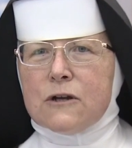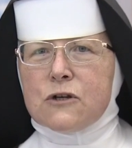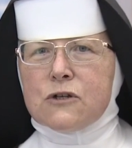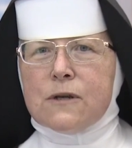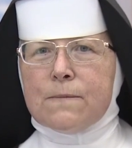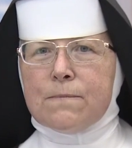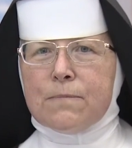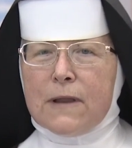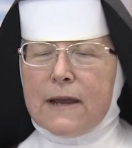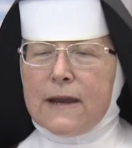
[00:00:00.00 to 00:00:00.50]
a
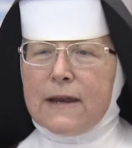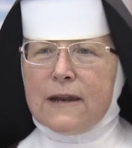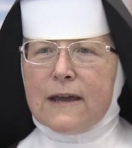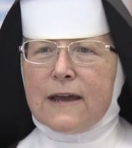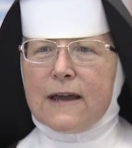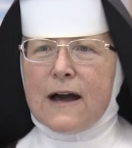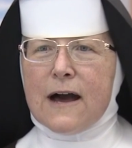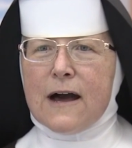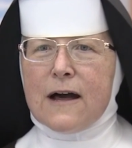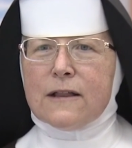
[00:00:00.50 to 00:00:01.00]
scholarship
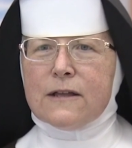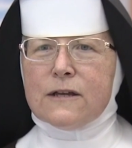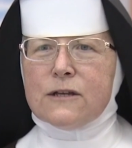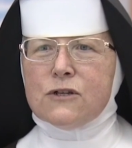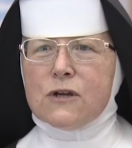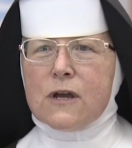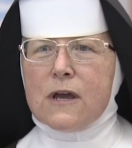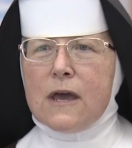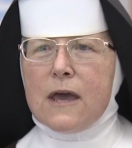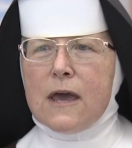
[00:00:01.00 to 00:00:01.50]
playing in
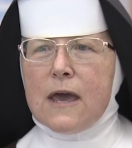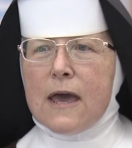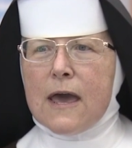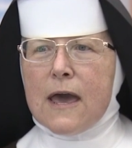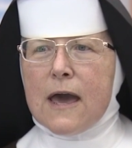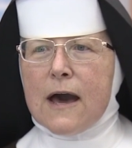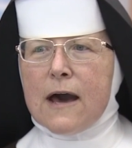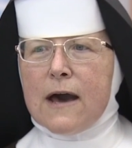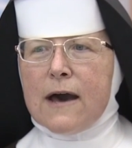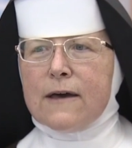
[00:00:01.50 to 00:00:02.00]
college,
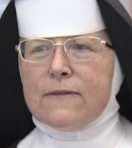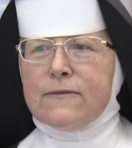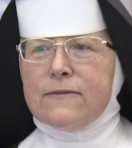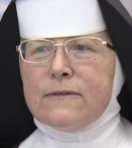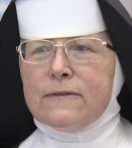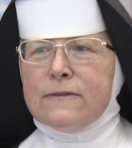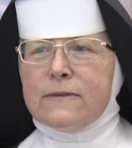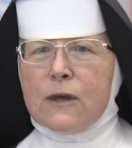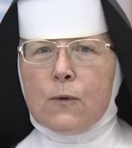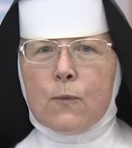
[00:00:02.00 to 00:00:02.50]

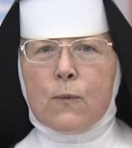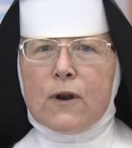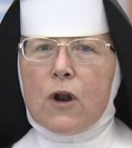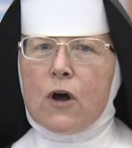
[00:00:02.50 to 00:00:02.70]
uh,